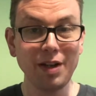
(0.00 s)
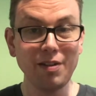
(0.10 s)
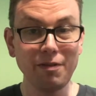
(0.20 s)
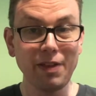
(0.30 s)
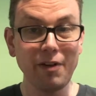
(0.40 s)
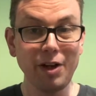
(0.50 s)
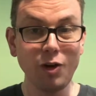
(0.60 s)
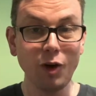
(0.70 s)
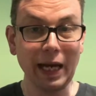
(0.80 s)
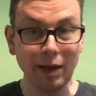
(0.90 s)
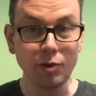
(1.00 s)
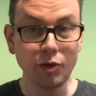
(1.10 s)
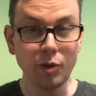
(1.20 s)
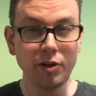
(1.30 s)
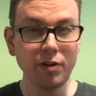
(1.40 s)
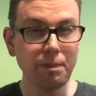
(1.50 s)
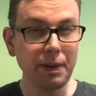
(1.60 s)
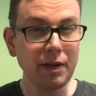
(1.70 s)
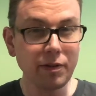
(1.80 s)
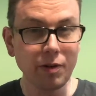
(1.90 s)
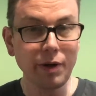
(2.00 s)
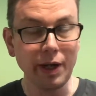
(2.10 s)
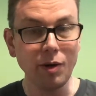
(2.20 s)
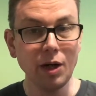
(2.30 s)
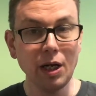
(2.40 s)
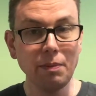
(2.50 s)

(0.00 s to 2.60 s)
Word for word: as if they're in your lounge, which is a bit surreal,